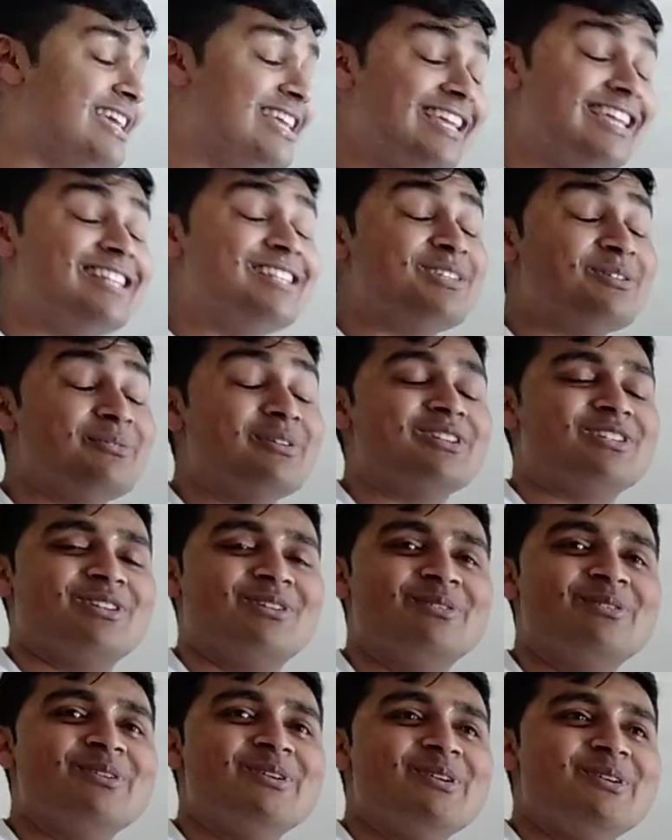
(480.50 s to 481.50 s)

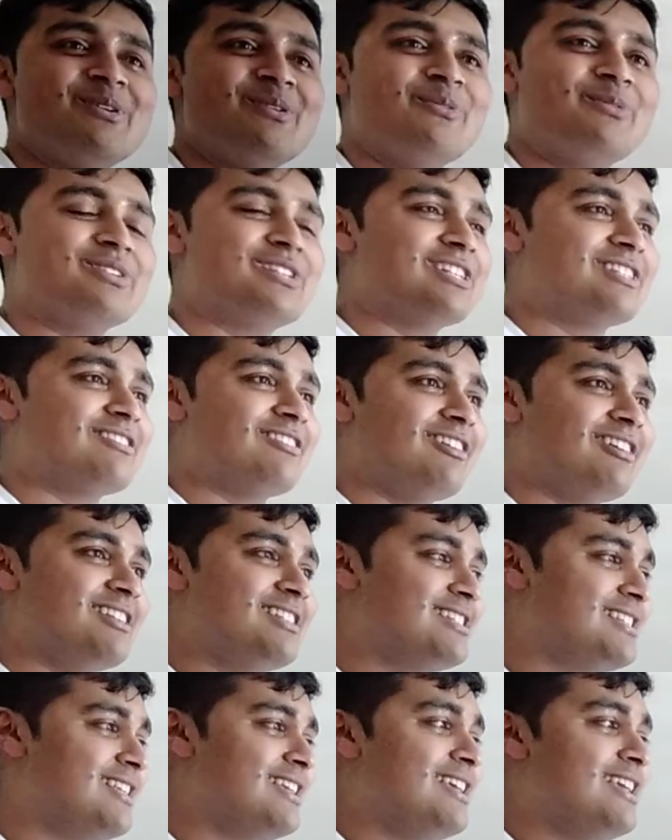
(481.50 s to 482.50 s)
intuition, which is
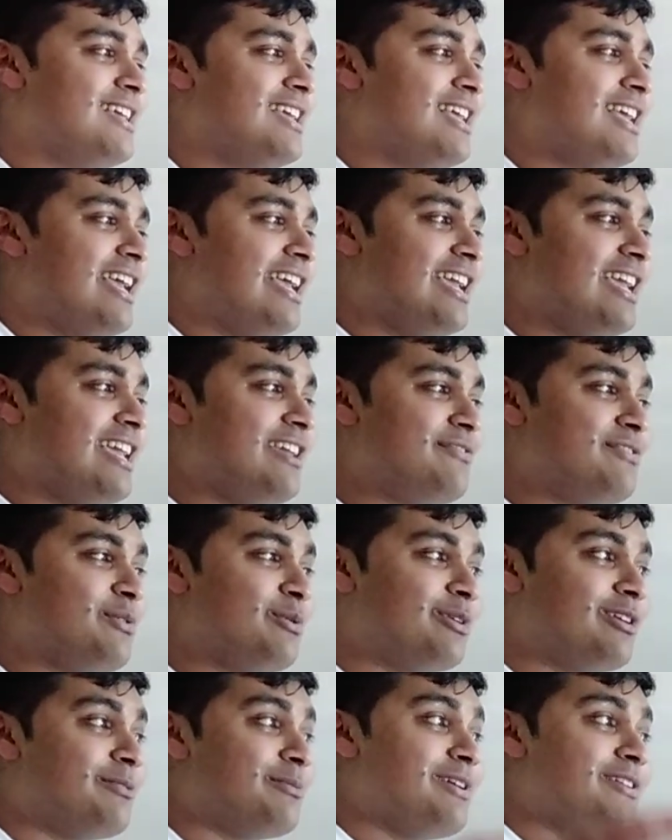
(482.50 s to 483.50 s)
nice. If
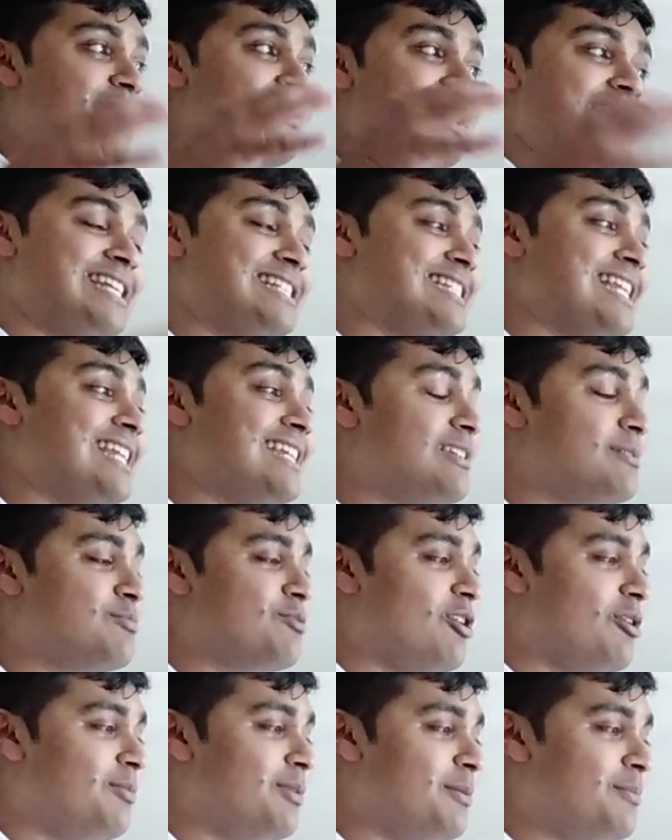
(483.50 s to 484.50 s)
you want a bit of an extended
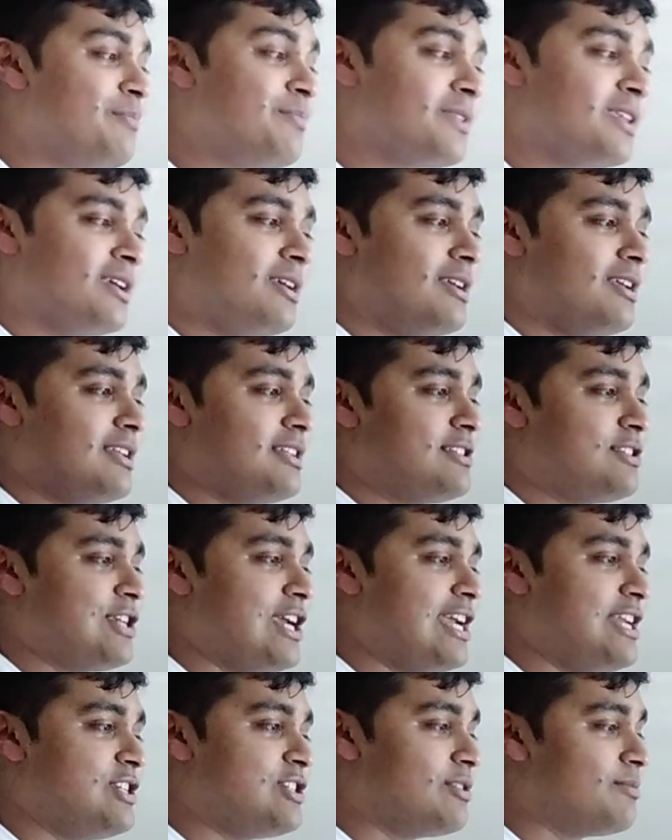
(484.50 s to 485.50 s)
problem,
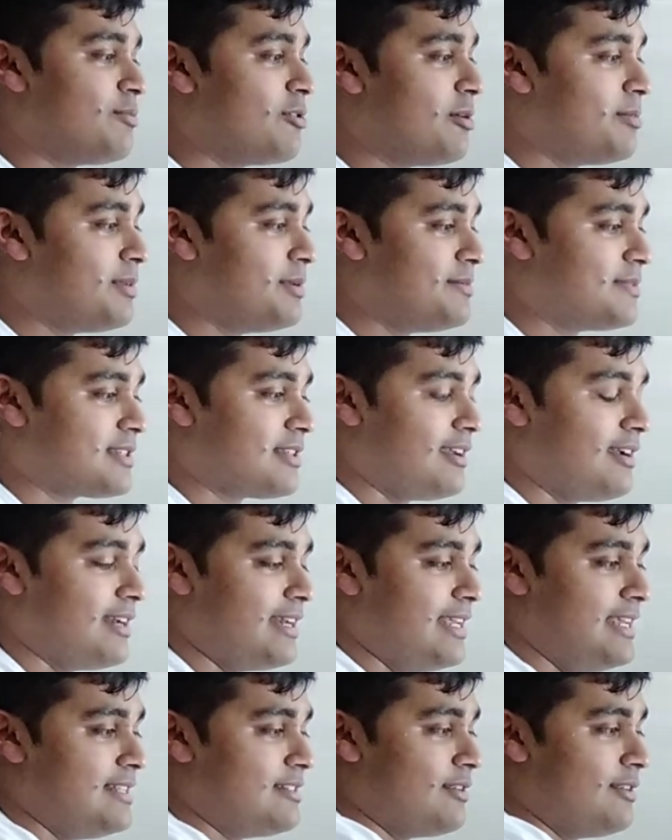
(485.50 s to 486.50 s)
change the problem
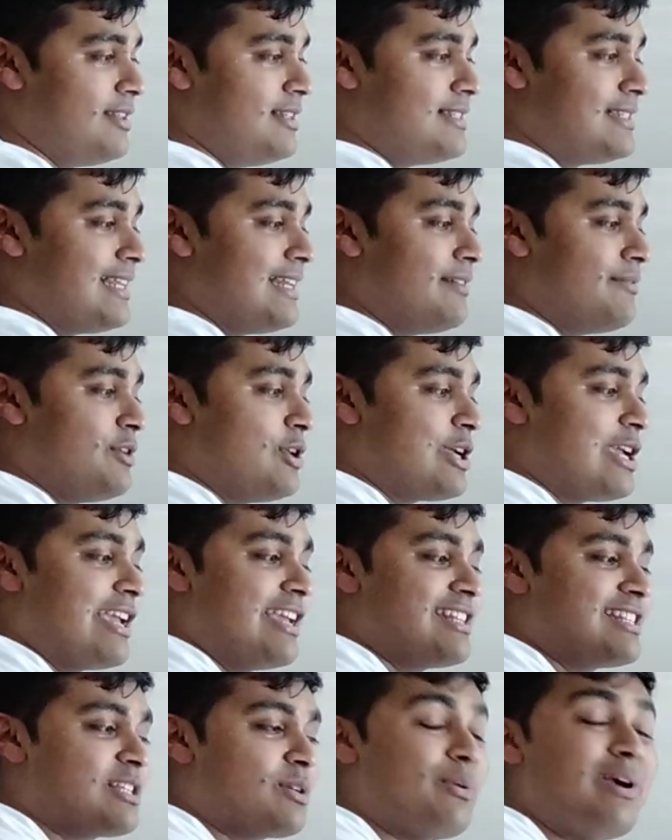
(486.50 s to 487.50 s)
slightly, so instead of
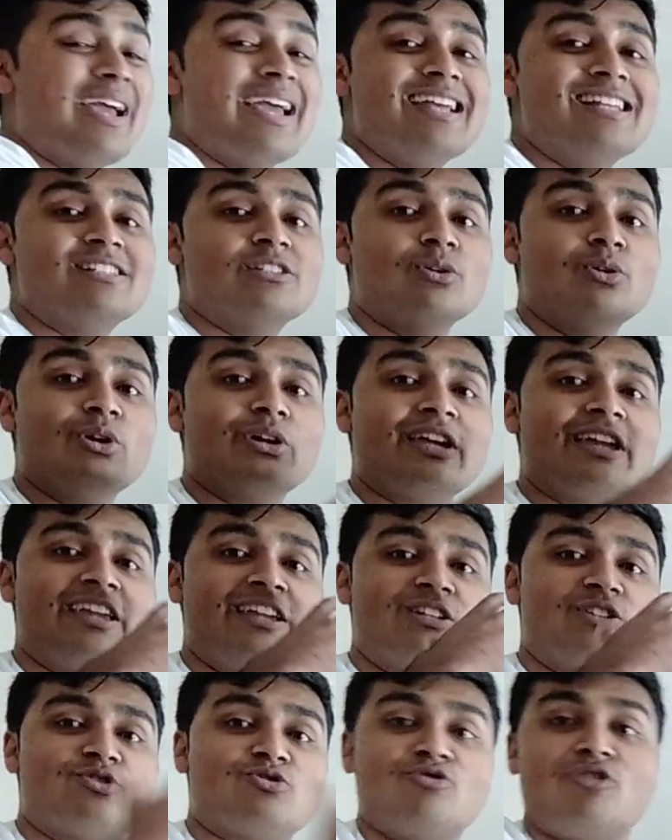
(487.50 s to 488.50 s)
looking at squares, you're
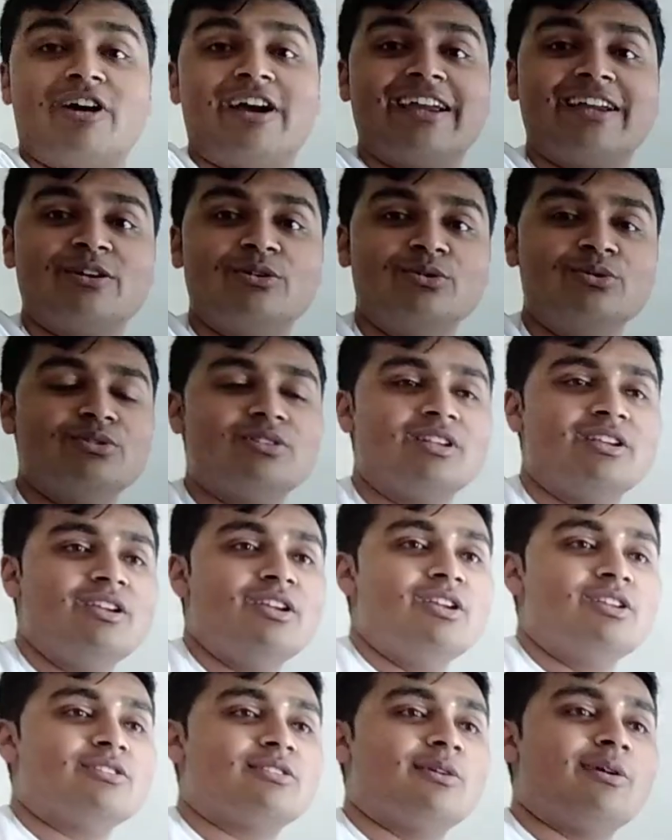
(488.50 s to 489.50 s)
looking at triangles.
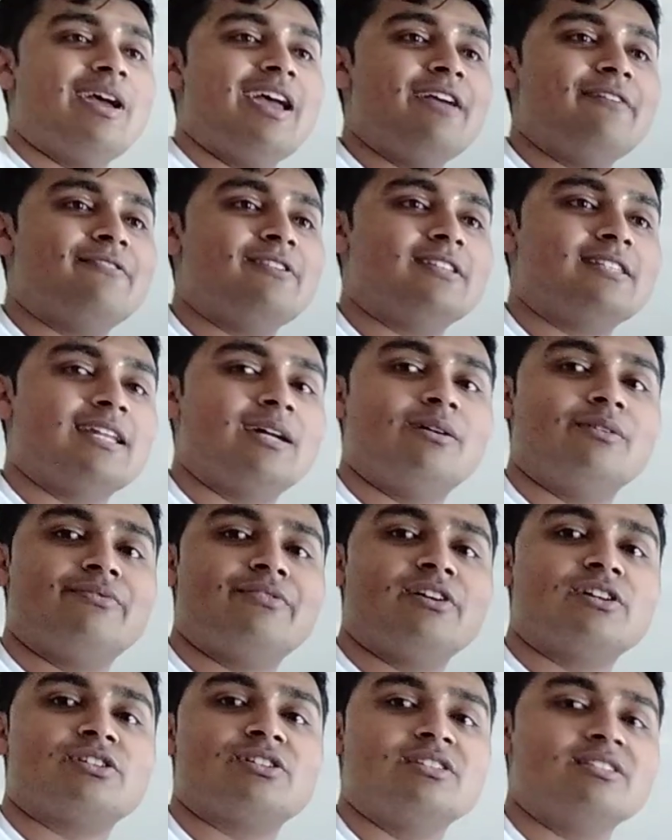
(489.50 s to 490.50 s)
So f is now a
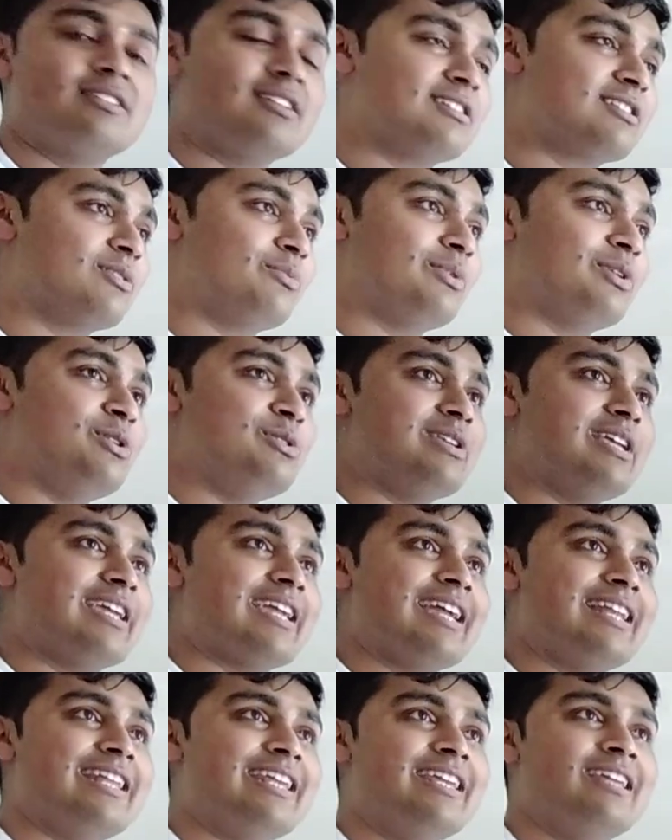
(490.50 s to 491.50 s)
function such that when you
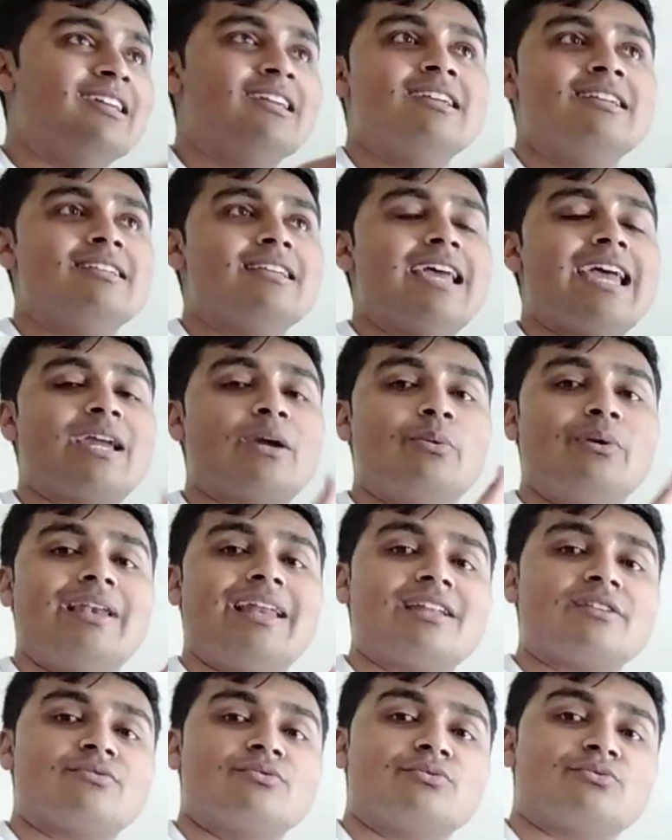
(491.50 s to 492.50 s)
take any
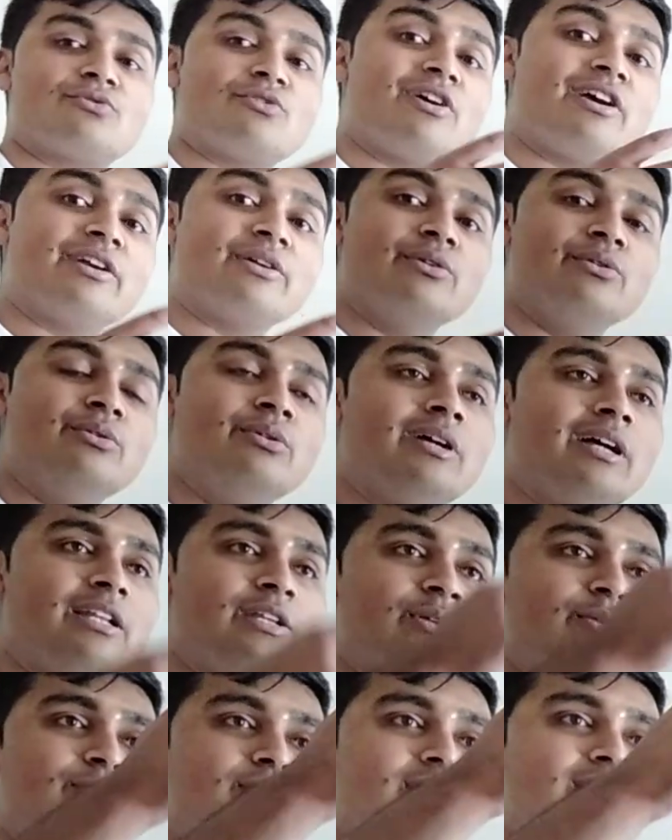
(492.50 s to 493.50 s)
equilateral triangle
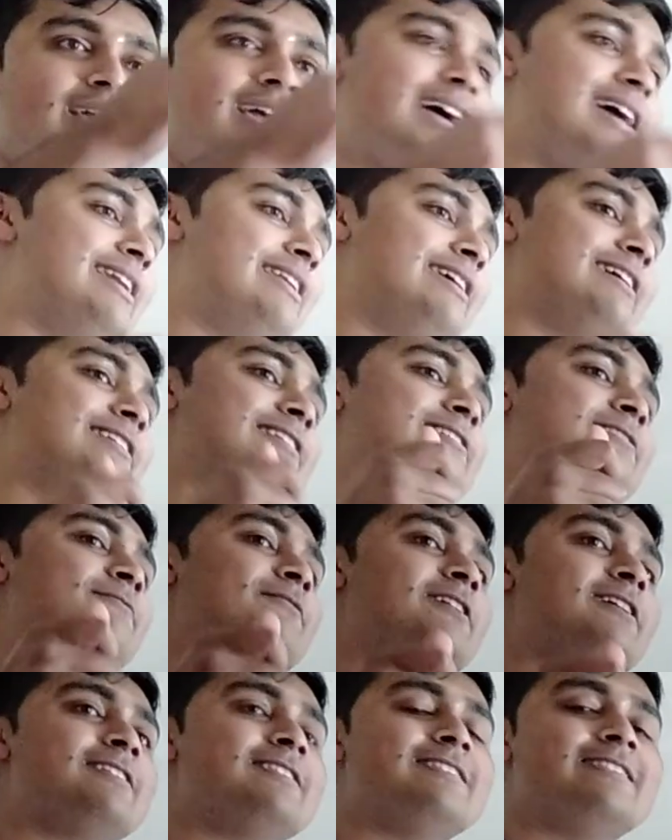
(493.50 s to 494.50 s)
and you add it at its
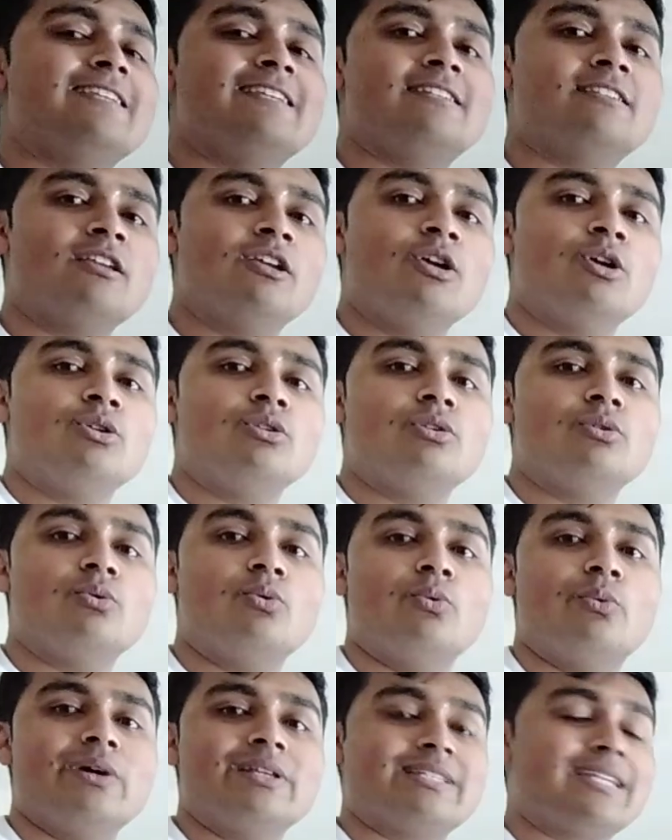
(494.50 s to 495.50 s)
vertices, you
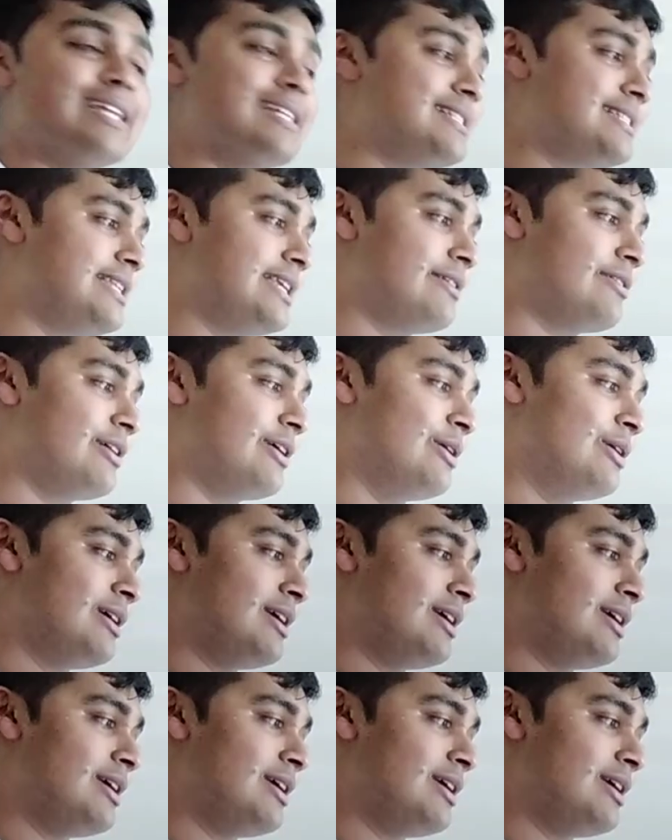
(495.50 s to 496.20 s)
always get 0.